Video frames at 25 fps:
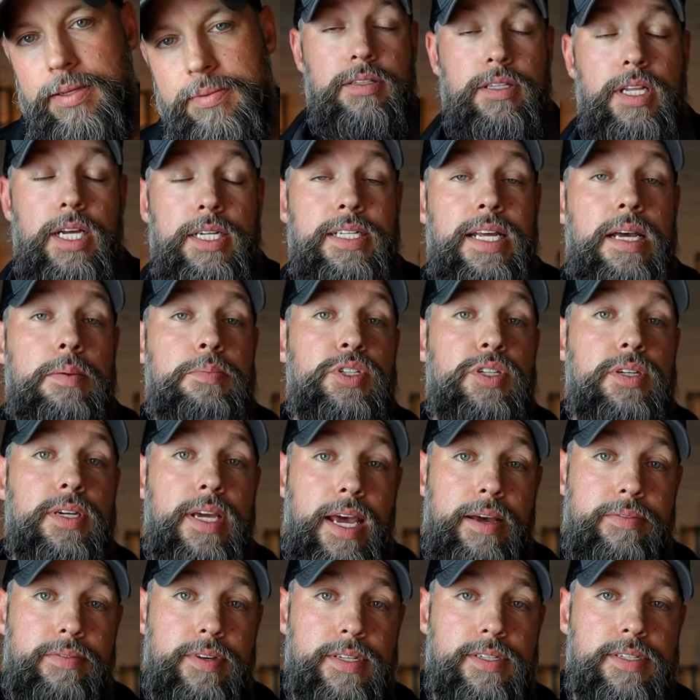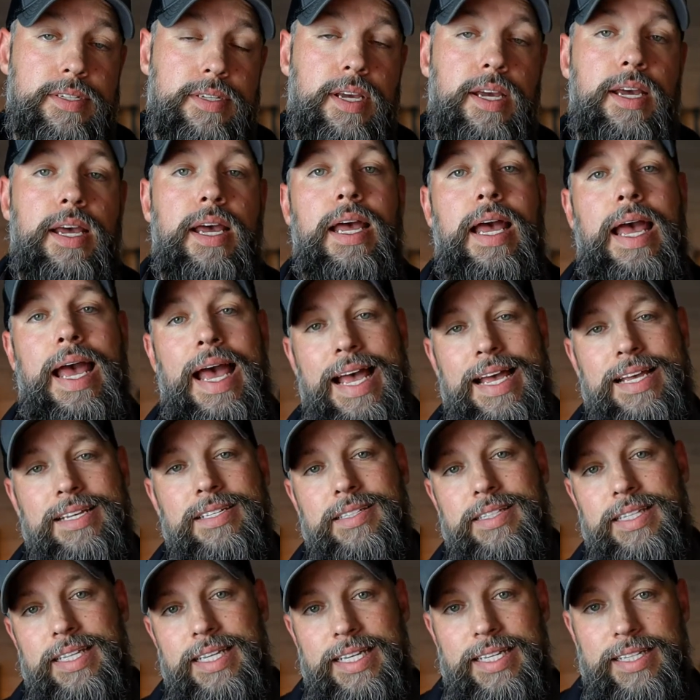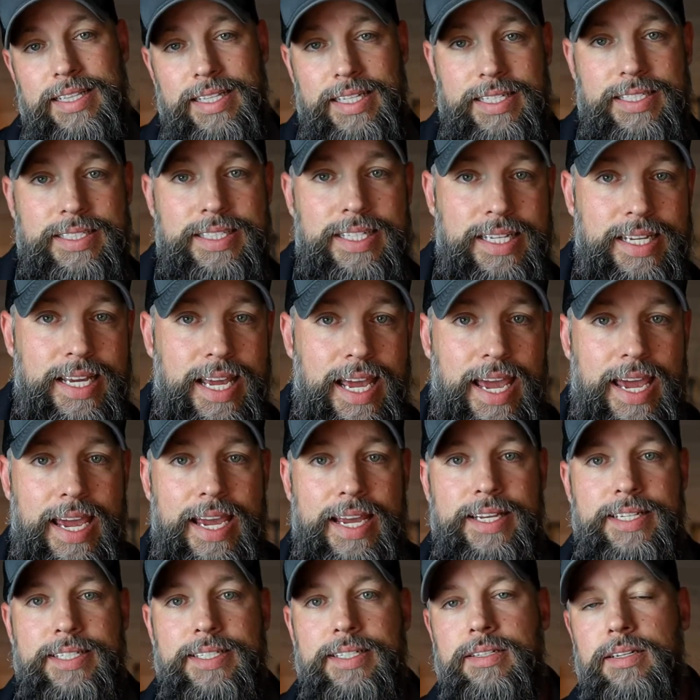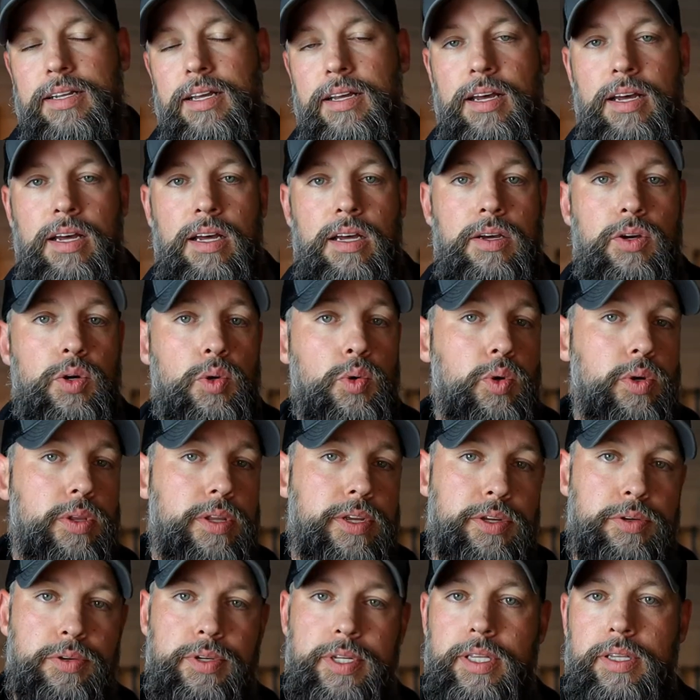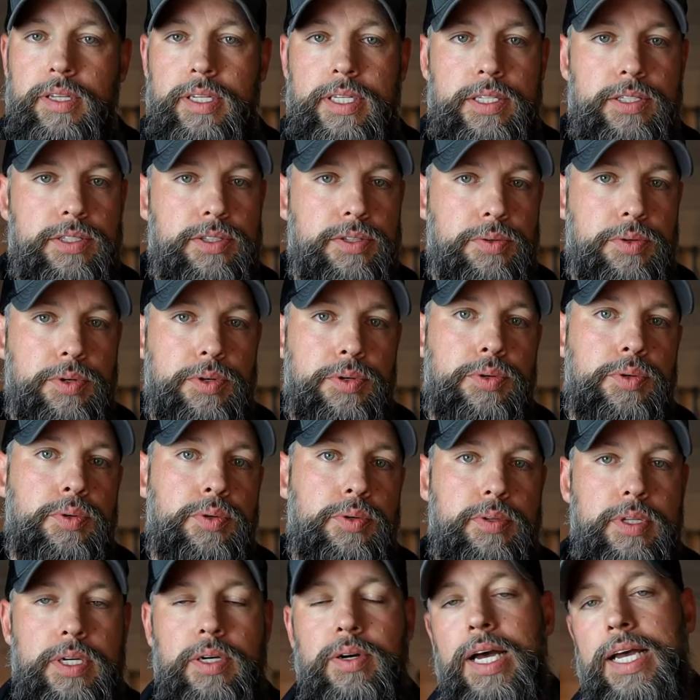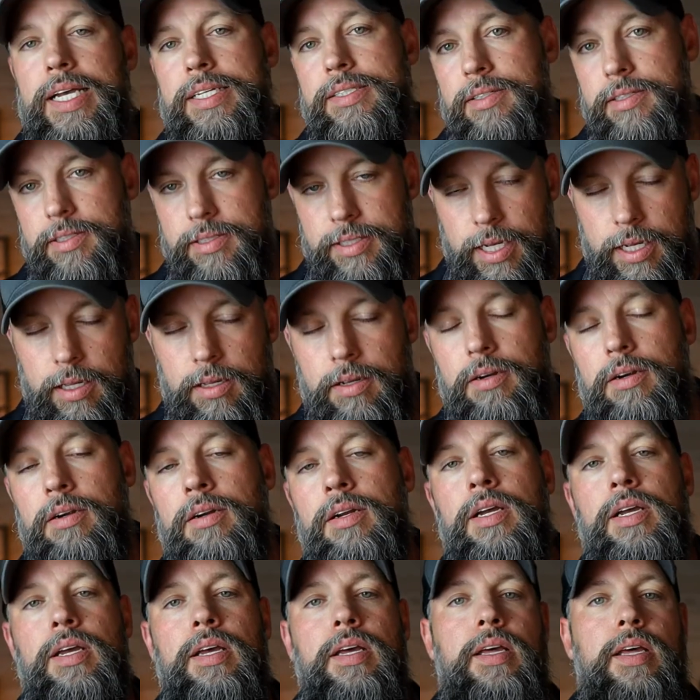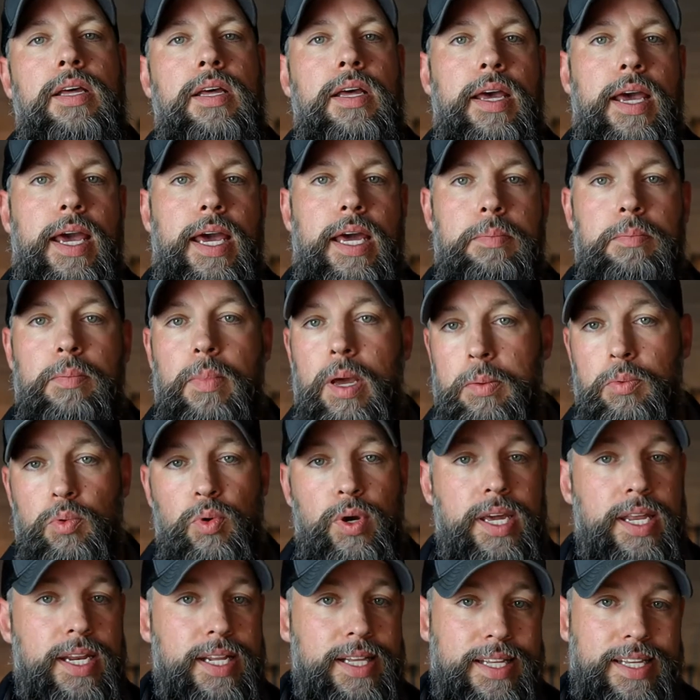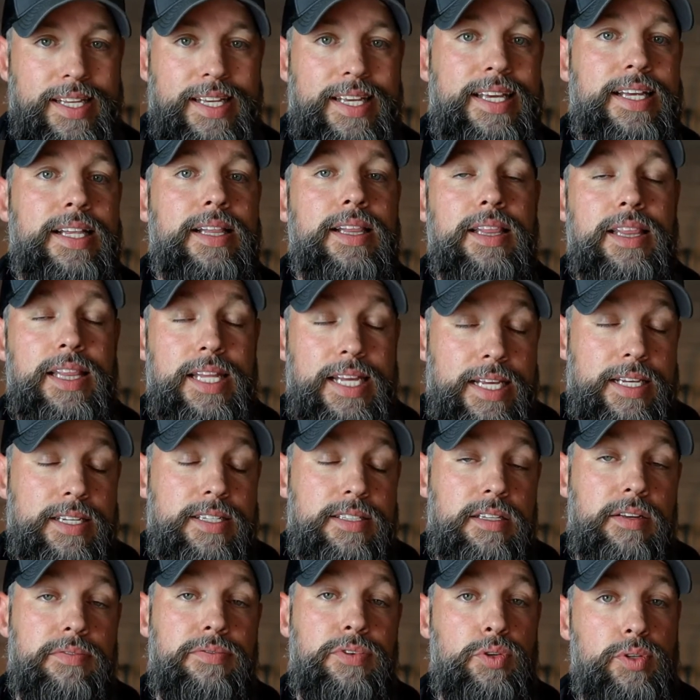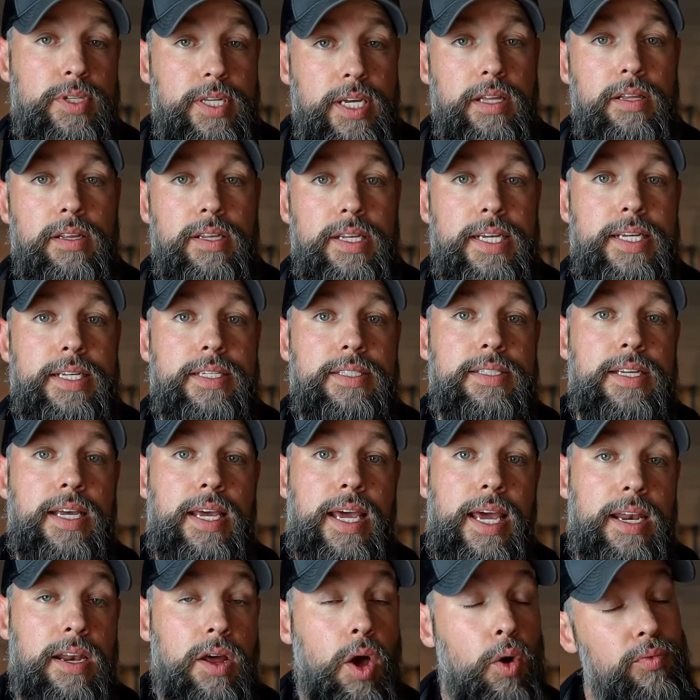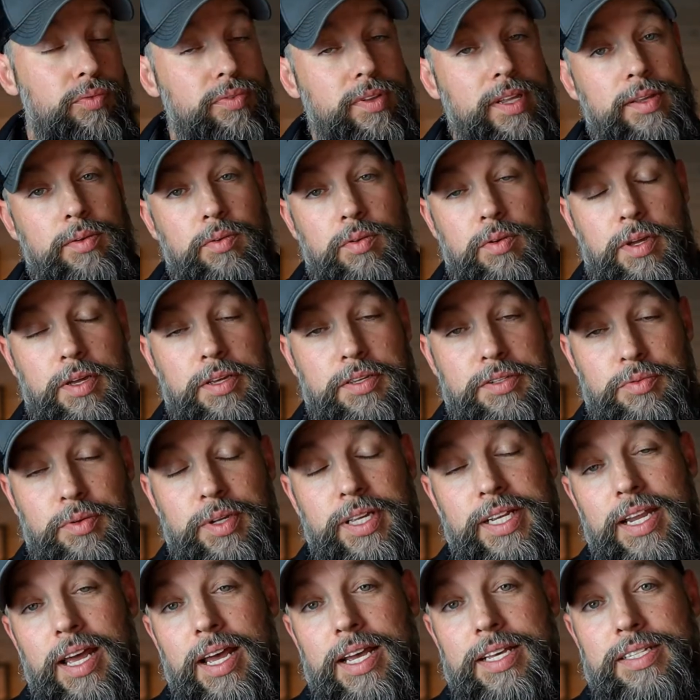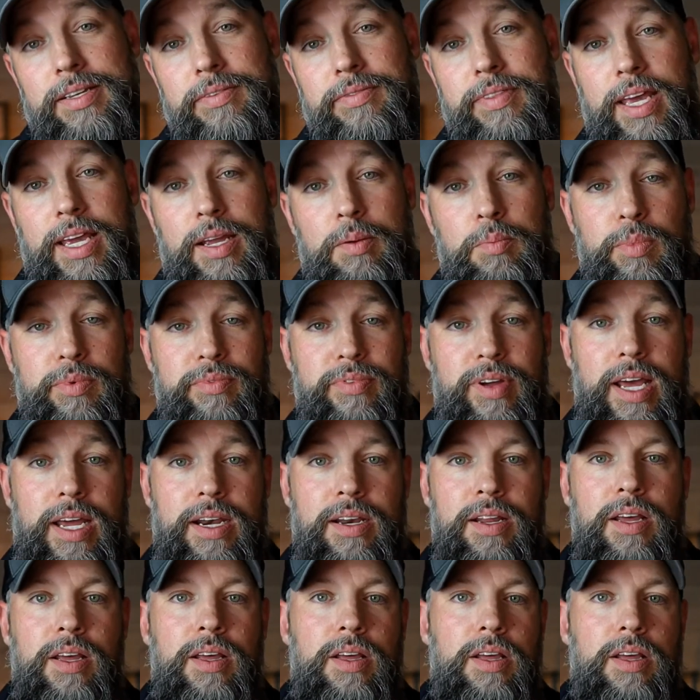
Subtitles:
A lot of times you can have us ask the listing agent who are the utilities through. They'll ask the seller and maybe we'll get a list of utilities, and hopefully it's really nice if they can provide